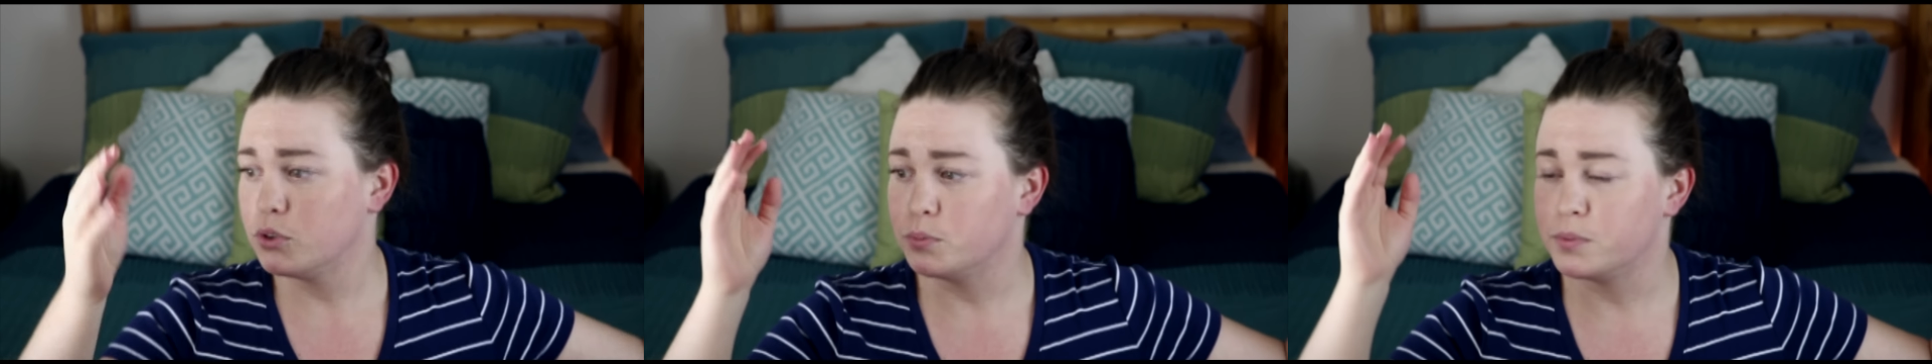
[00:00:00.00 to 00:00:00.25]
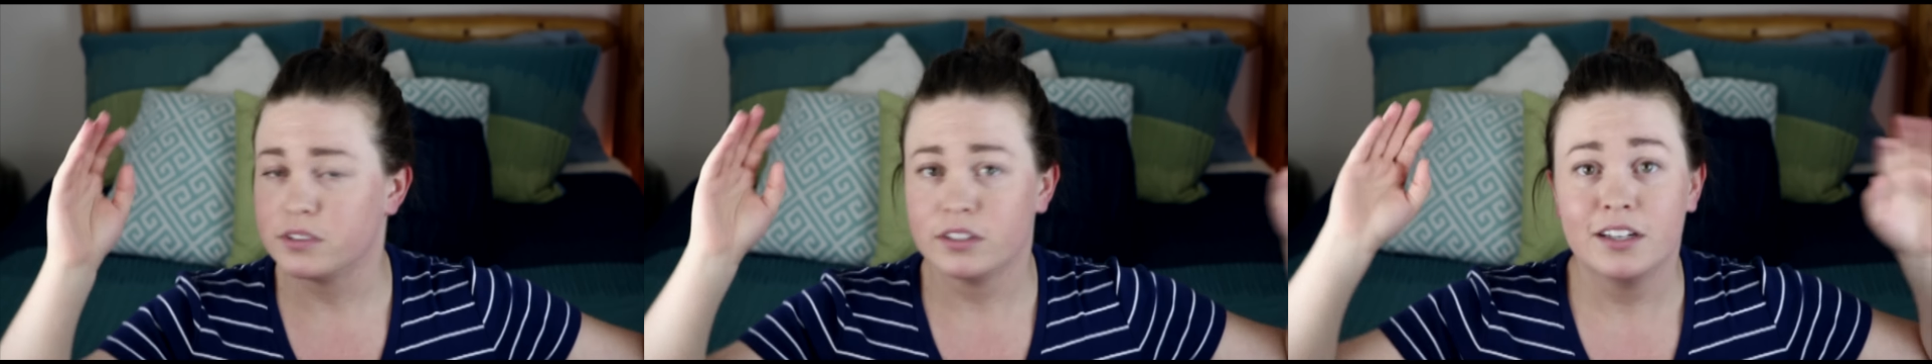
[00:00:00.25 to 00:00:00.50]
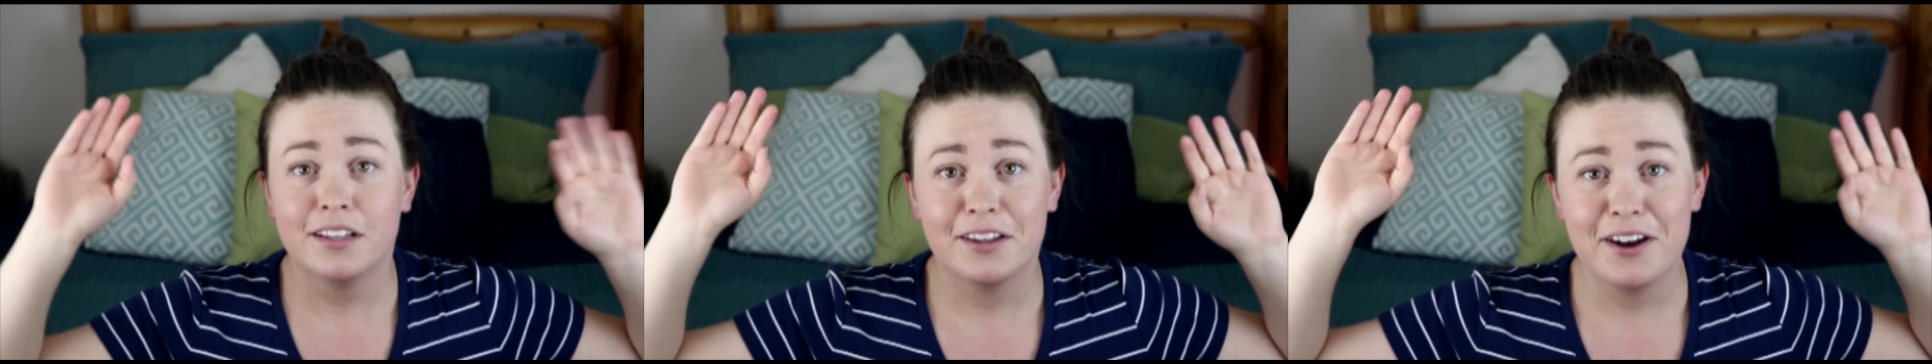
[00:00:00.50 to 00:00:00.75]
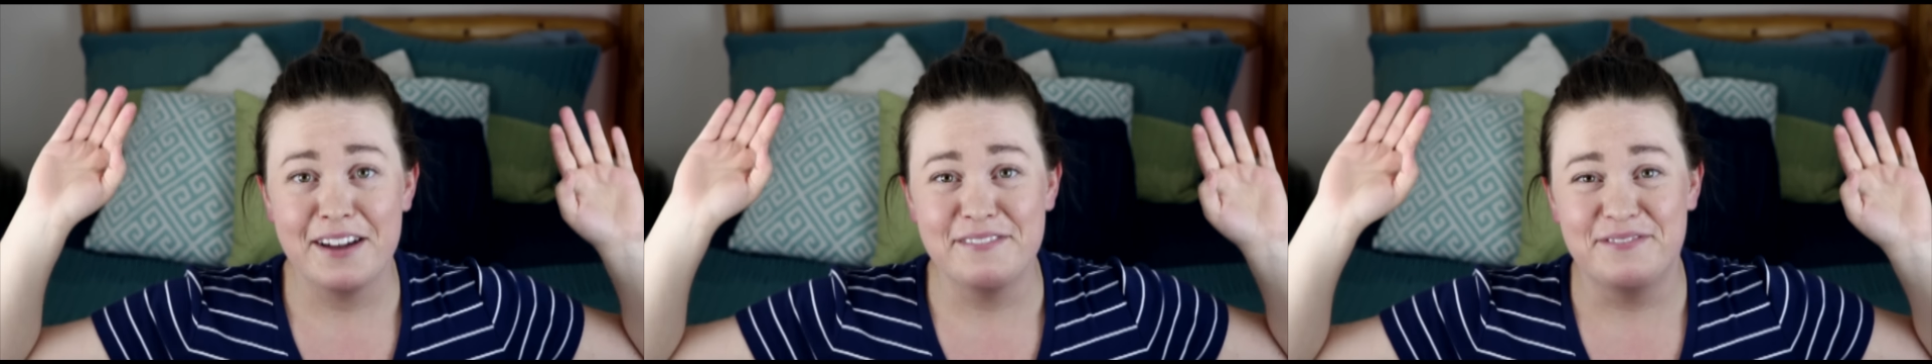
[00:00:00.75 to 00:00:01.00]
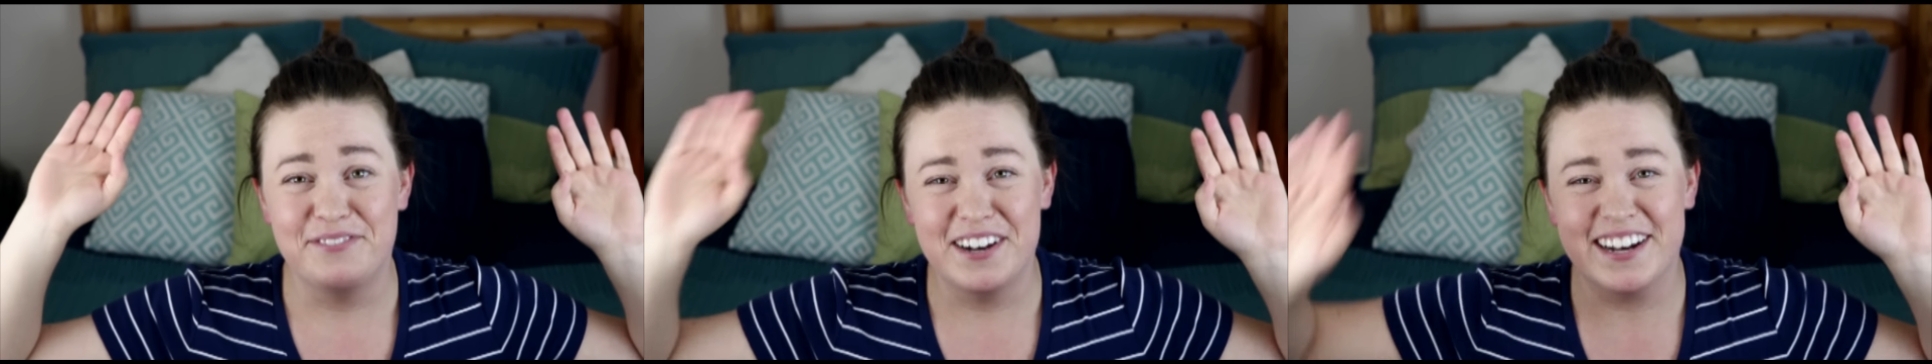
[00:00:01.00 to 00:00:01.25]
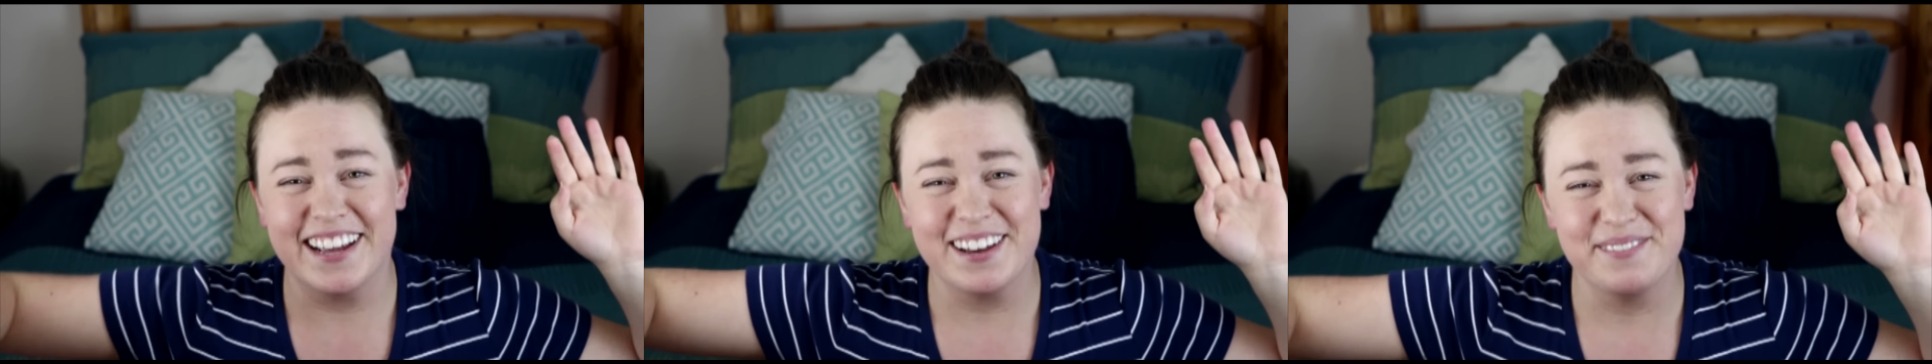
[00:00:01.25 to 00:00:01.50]
Oops. They're having
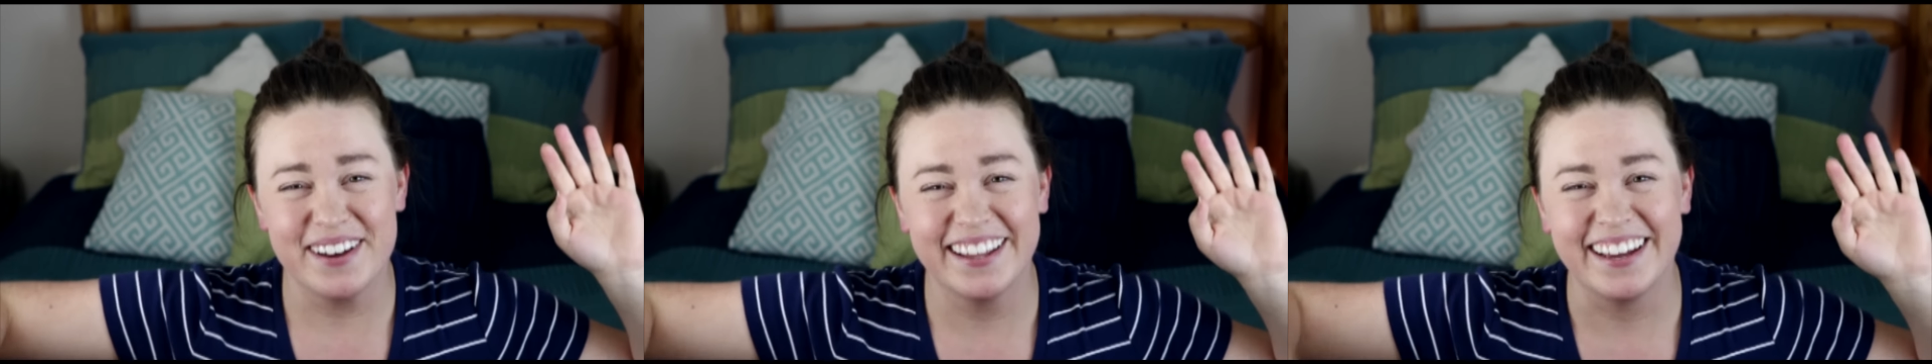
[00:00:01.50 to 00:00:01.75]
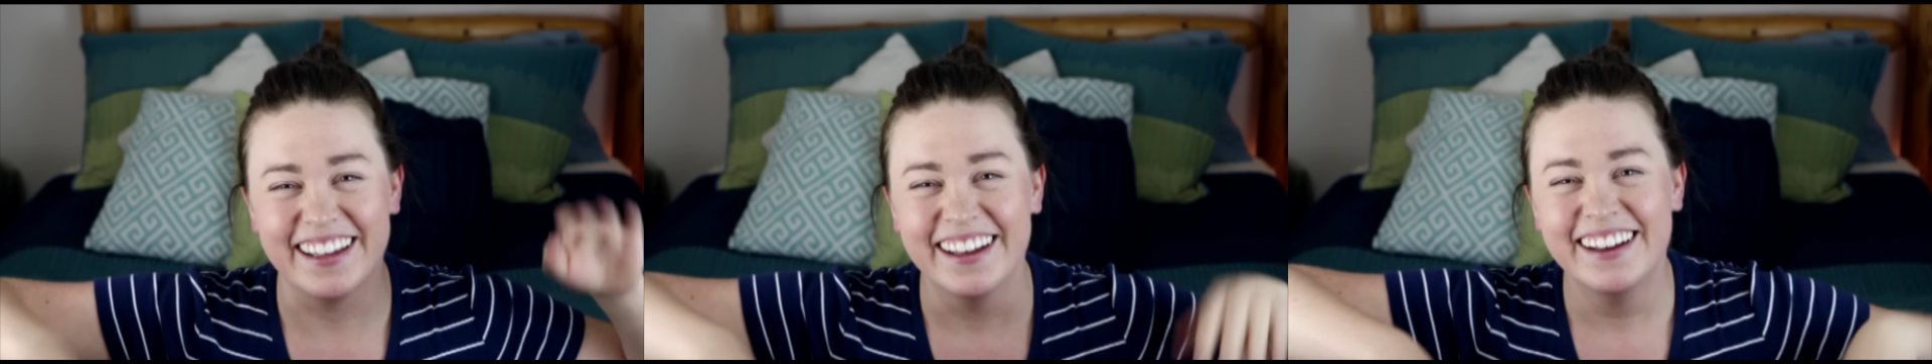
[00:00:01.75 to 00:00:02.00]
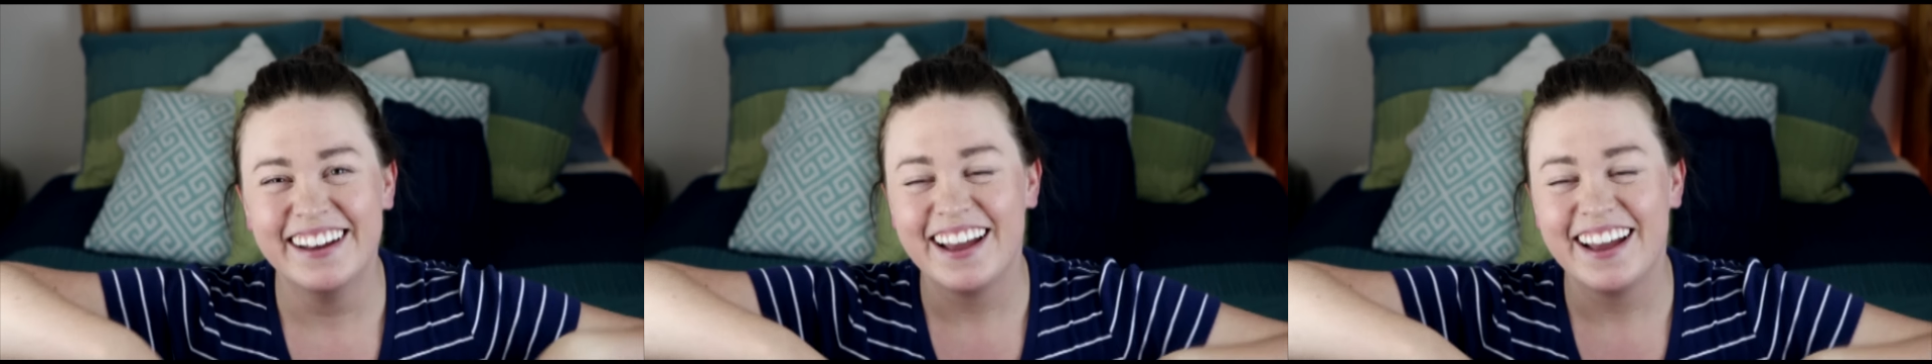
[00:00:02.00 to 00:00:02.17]
fun. I hit my light.